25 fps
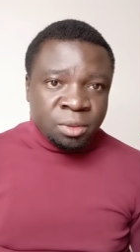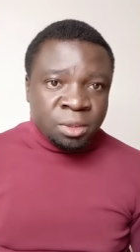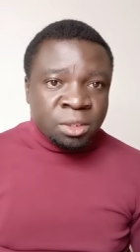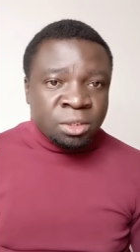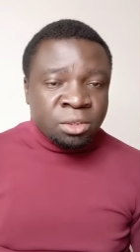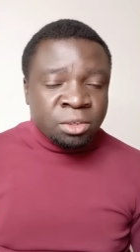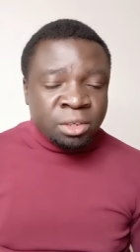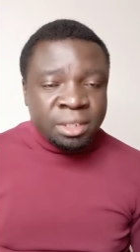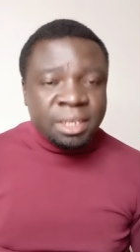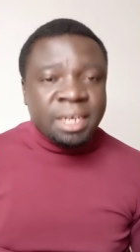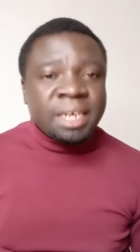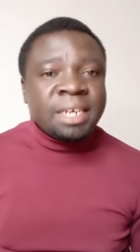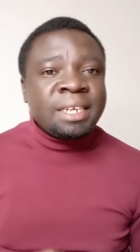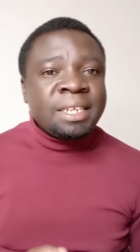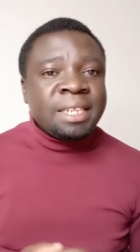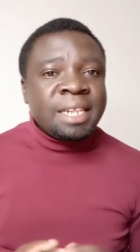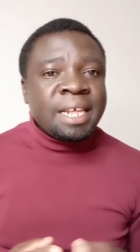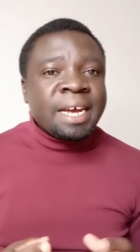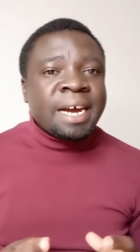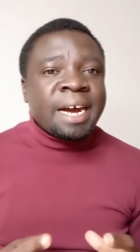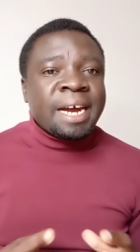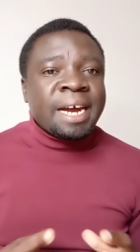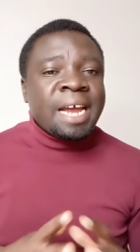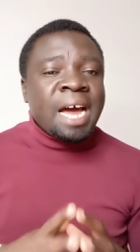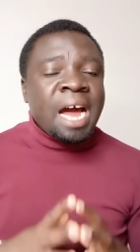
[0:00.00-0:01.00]
so that
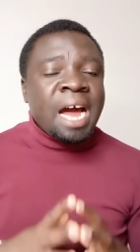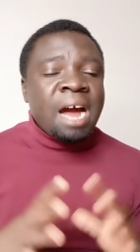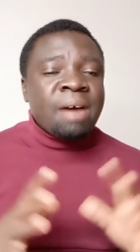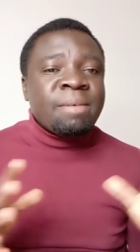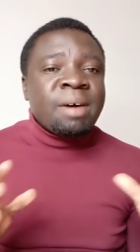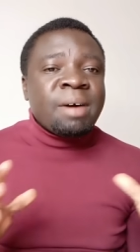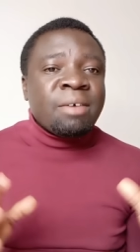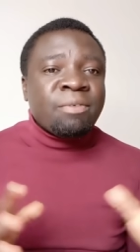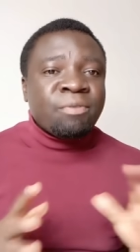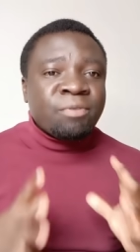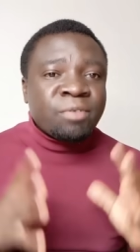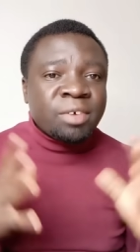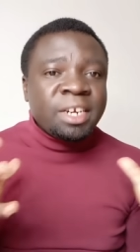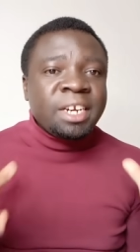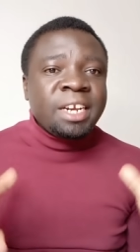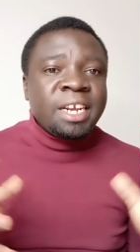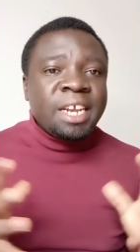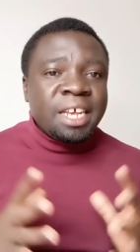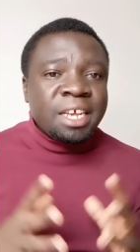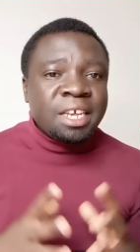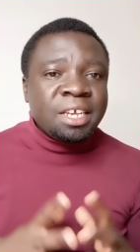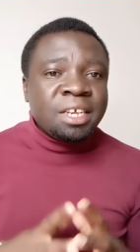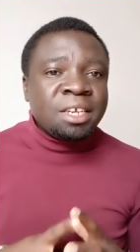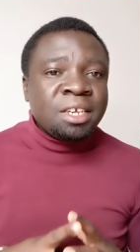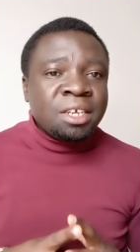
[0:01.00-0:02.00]
they can have a free
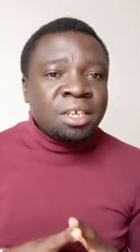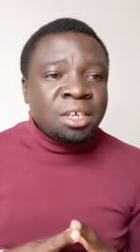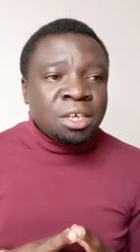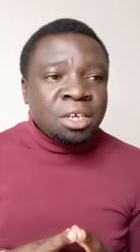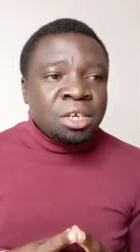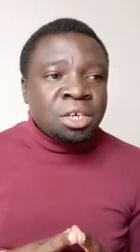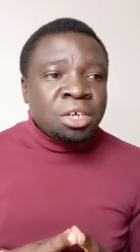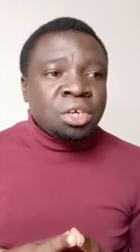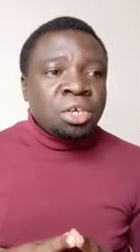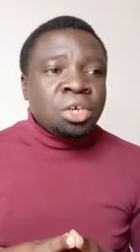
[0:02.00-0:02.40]
day